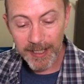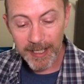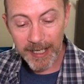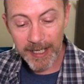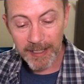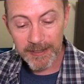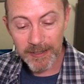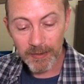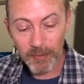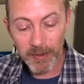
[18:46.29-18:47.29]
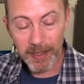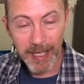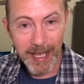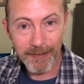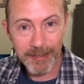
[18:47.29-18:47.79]
and we'll
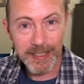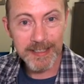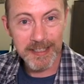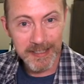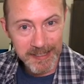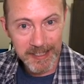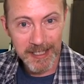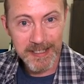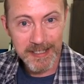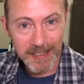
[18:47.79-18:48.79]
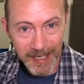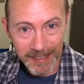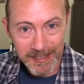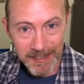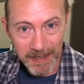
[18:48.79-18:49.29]
have it to discuss
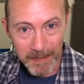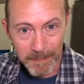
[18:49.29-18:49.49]
next time.